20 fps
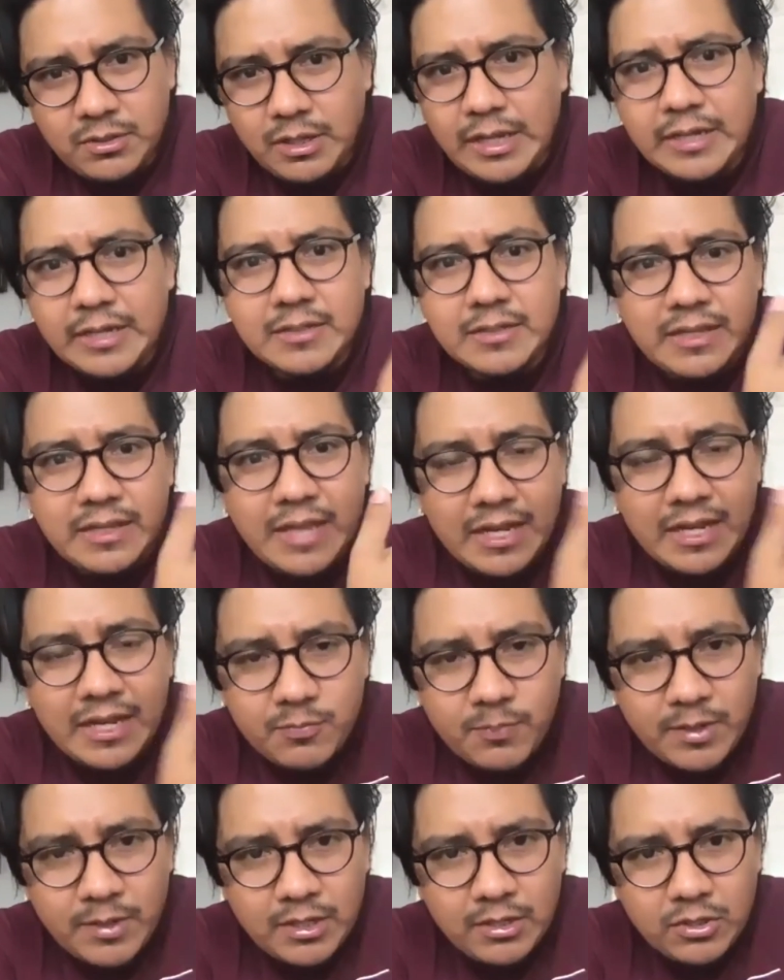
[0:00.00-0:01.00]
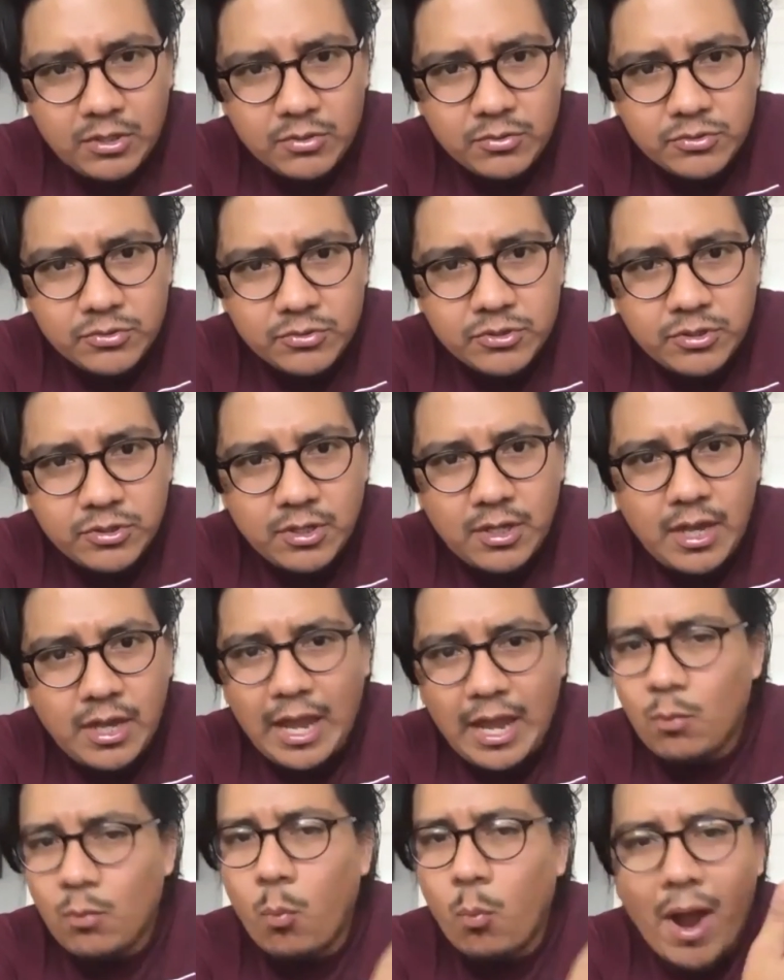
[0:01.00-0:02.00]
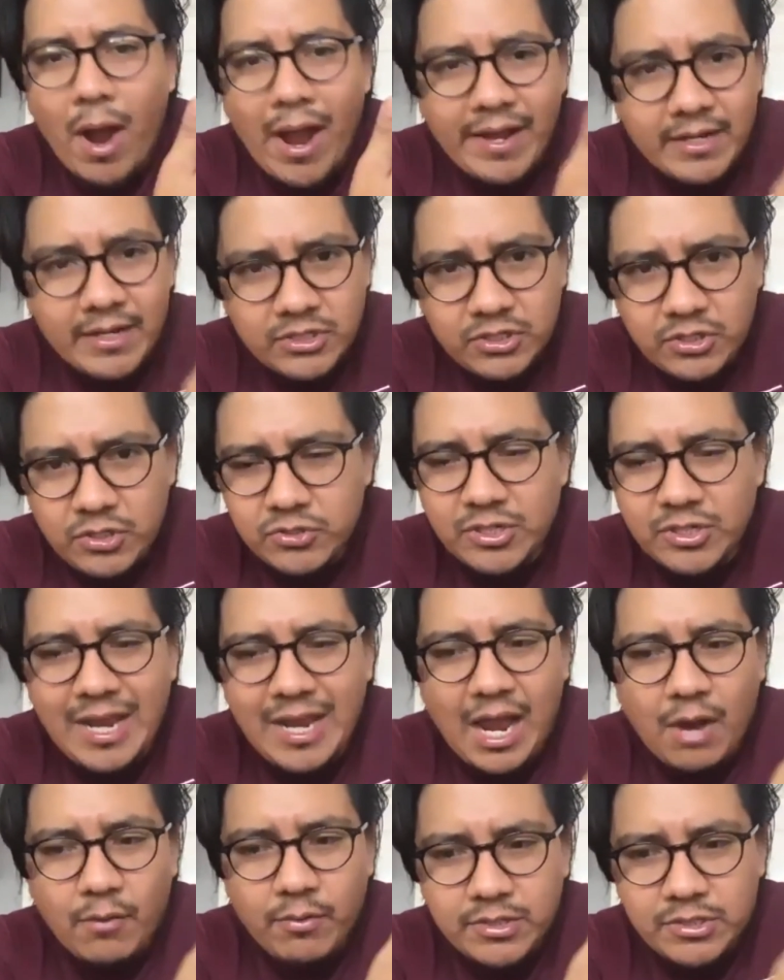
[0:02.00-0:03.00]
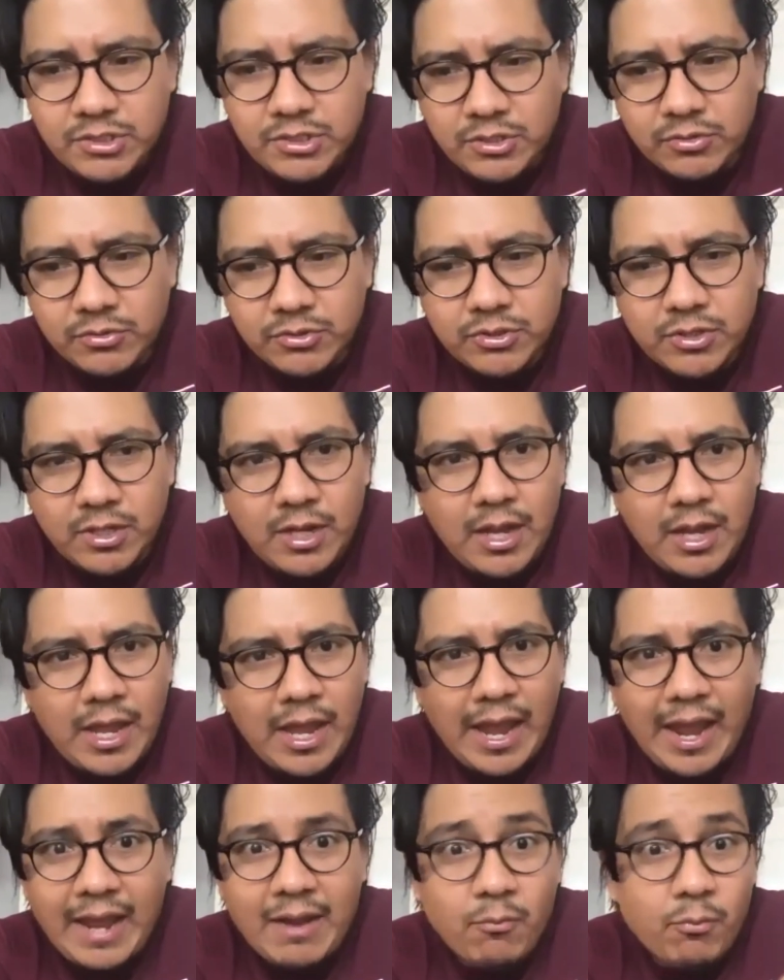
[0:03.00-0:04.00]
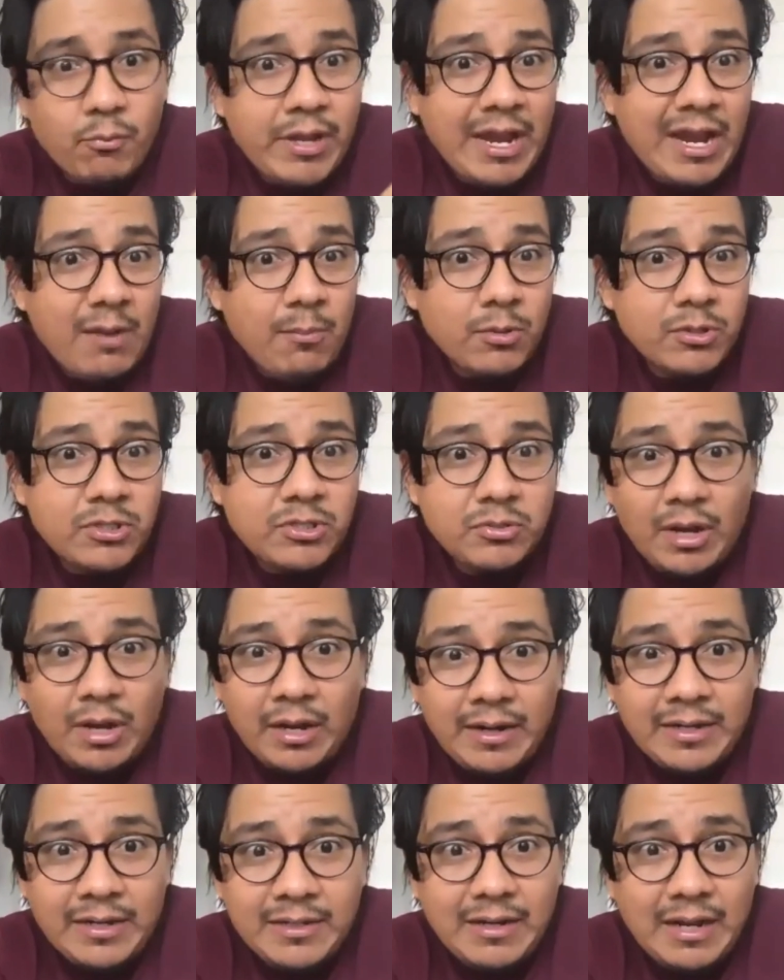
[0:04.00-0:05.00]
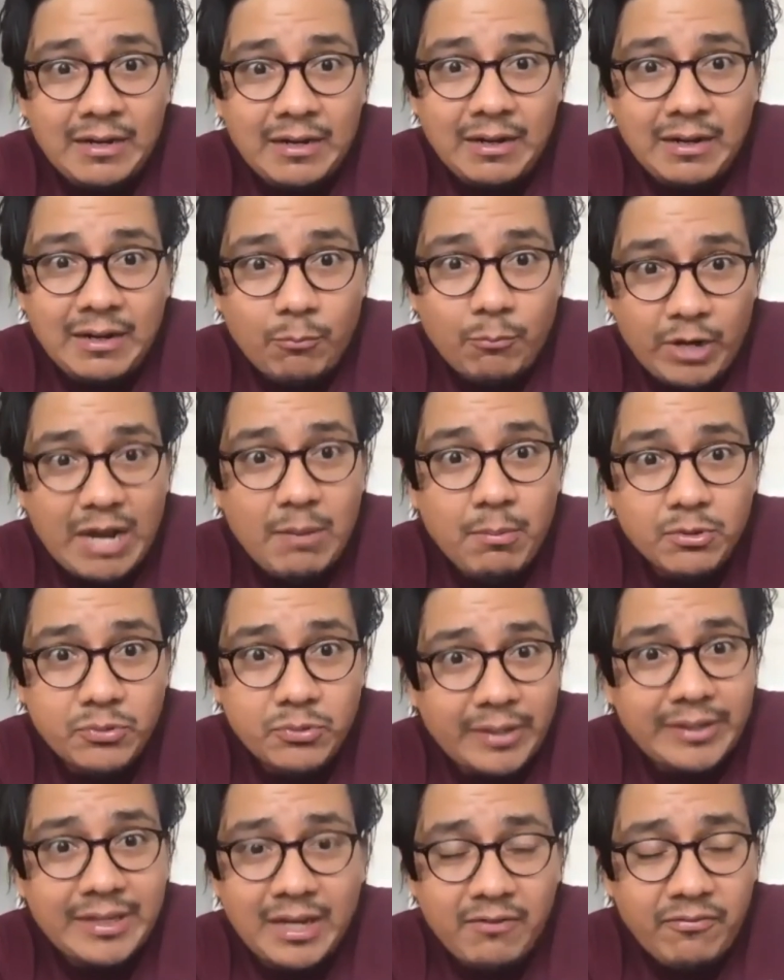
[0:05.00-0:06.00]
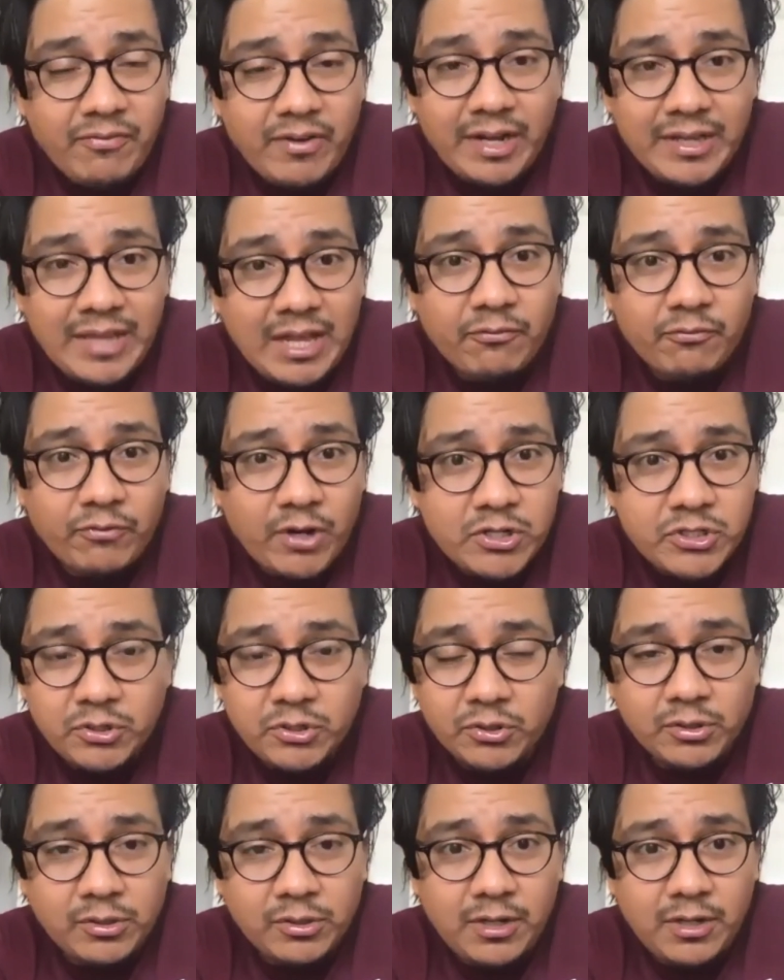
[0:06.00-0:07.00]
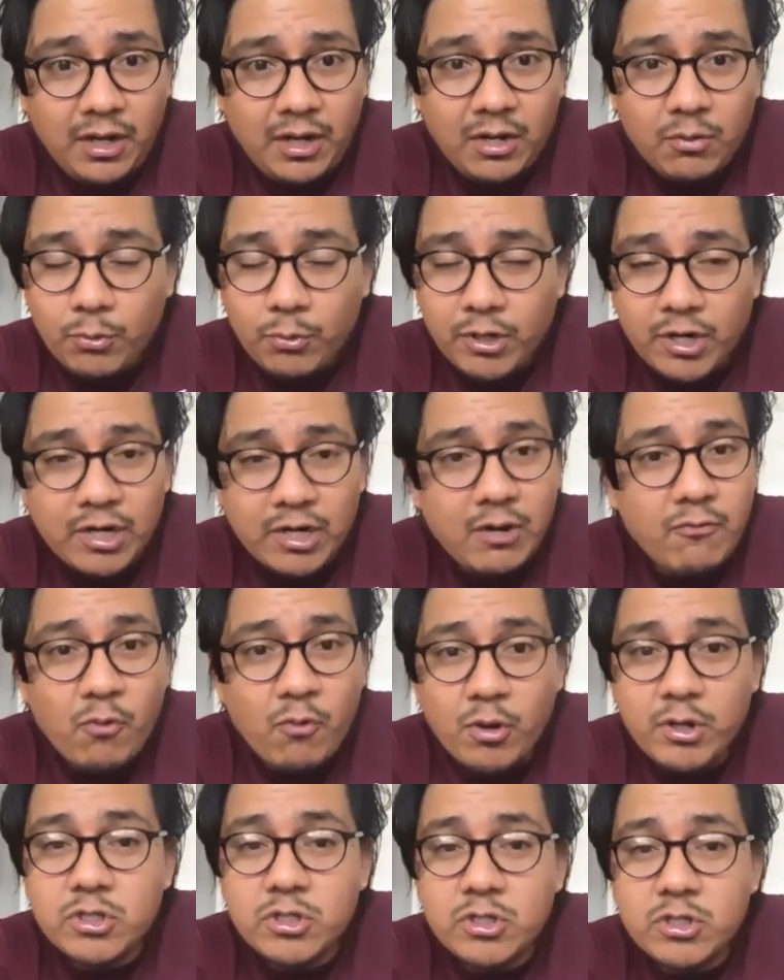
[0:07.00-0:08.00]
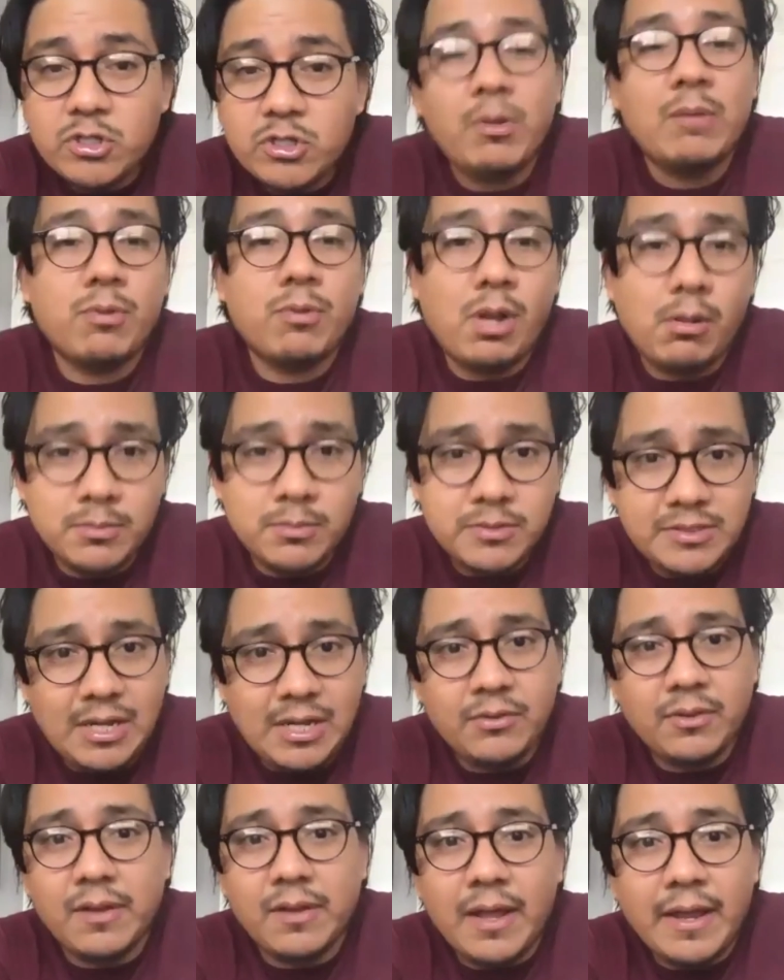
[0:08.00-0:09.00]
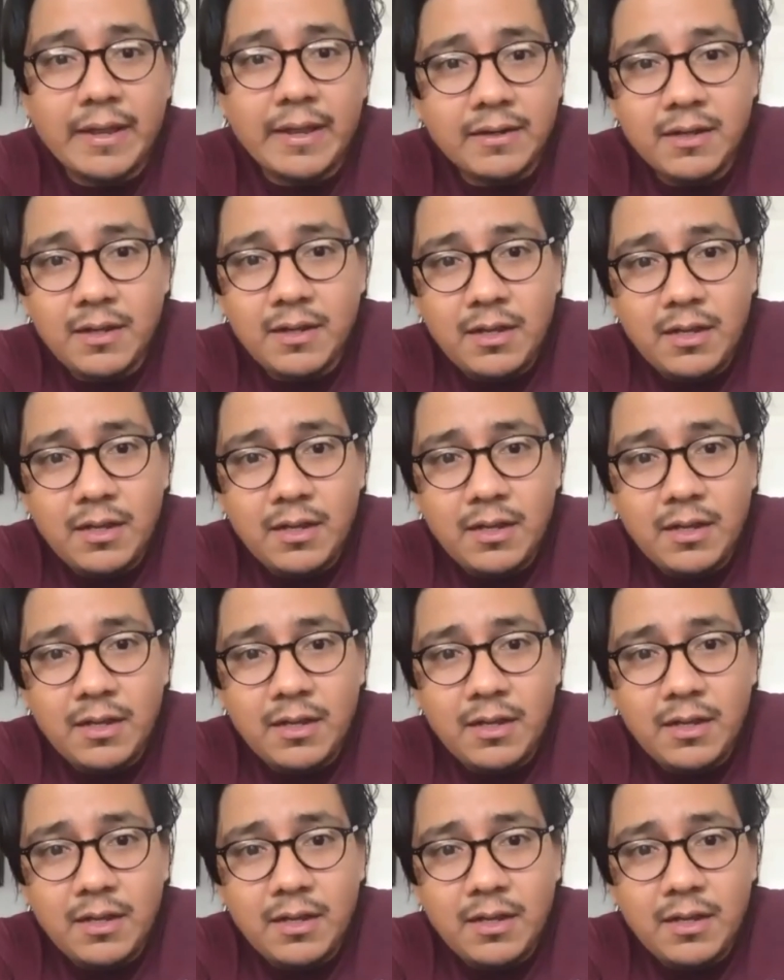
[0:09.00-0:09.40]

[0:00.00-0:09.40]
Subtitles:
The data is being used and why it's used and how it's used. And we're able to identify that friction early on. We're going to avoid so many problems down the line.